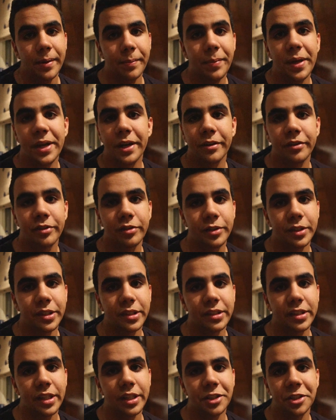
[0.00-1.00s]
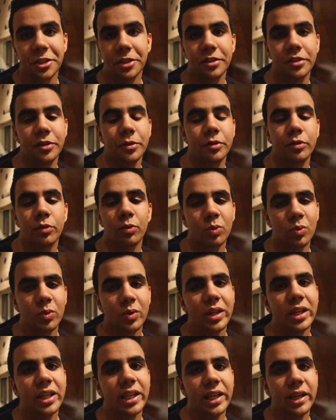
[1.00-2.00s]
Baker Street Station, so it's
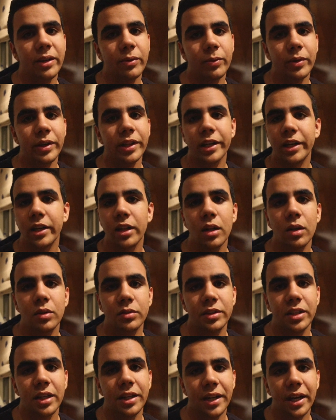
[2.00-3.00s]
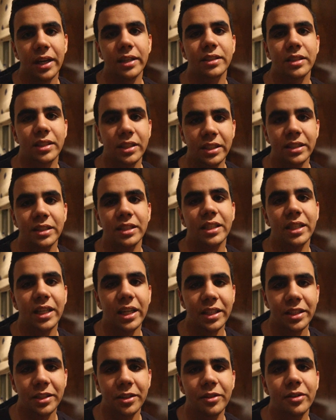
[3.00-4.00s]
really, really close and nice and easy to
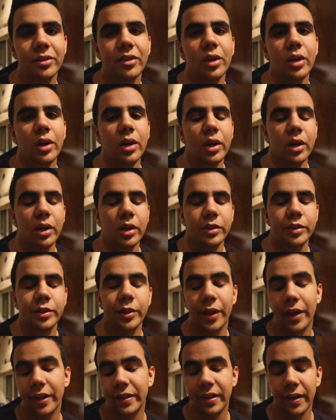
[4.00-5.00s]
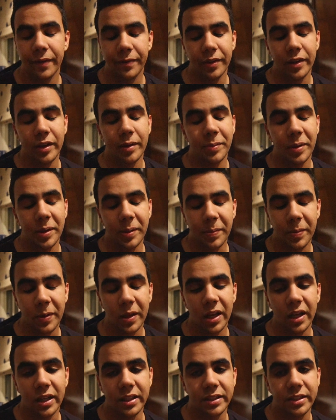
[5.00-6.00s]
get to. So that's definitely a big
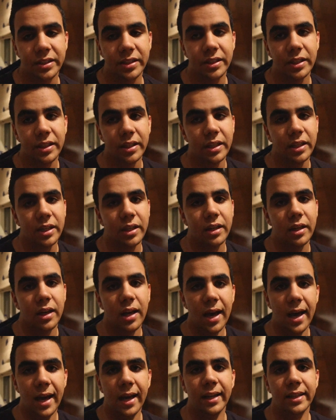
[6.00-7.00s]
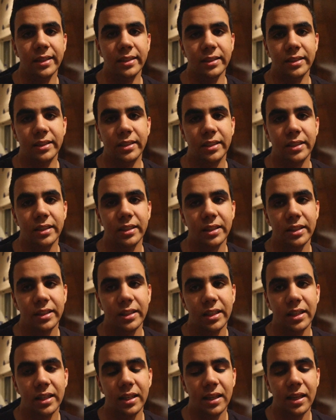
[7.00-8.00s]
plus. And
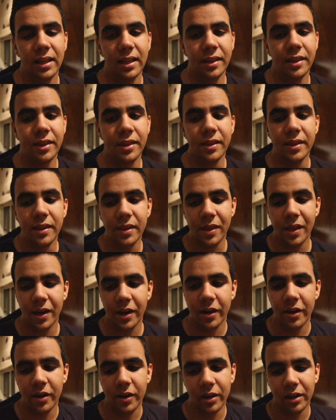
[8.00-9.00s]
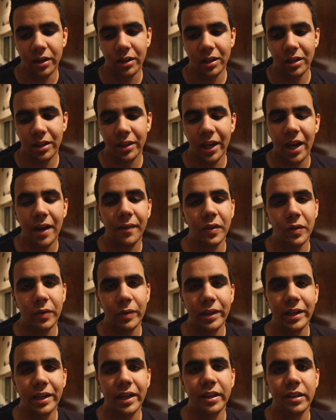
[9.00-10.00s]
they have a
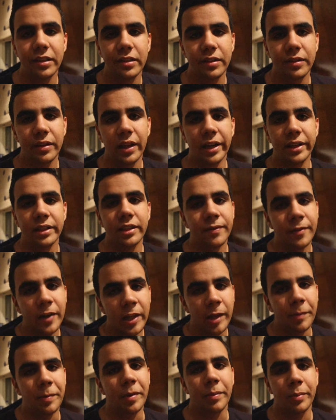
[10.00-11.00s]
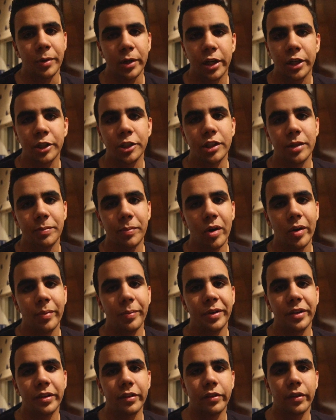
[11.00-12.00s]
really nice like developing percussion
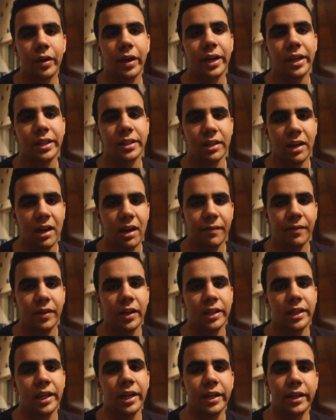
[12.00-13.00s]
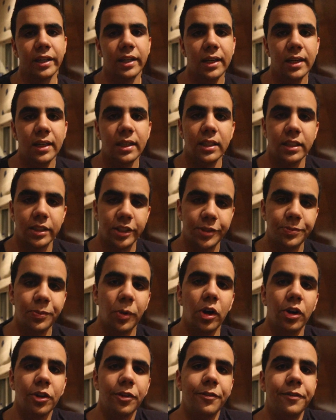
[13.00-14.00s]
department, so I get to have that like
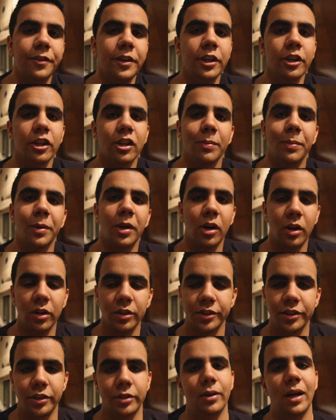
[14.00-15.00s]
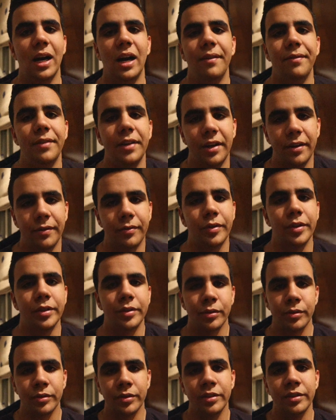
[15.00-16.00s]
small feel but also have enough
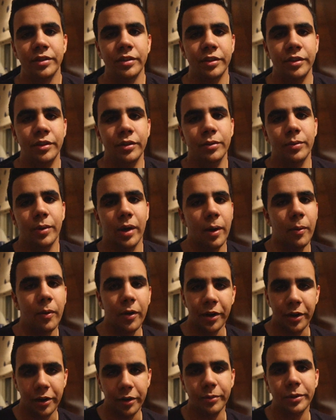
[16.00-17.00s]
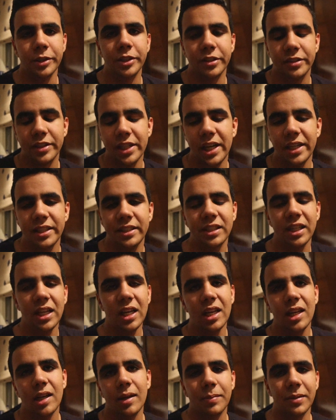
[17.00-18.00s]
resources to do what I want to do, which is nice.
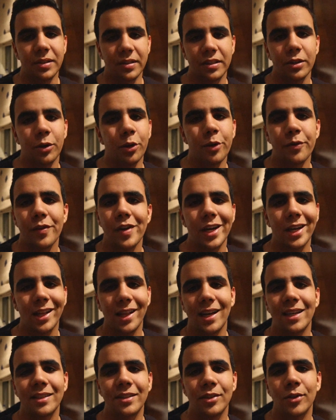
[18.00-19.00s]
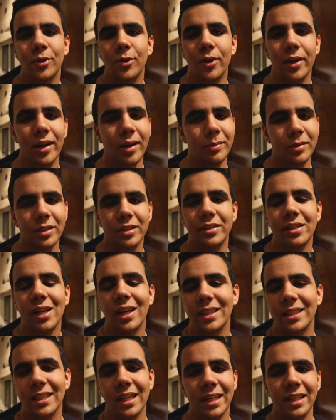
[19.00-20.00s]
But still, they're very classical, and I'm just
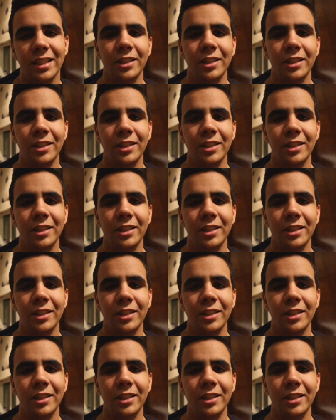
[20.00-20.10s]
not that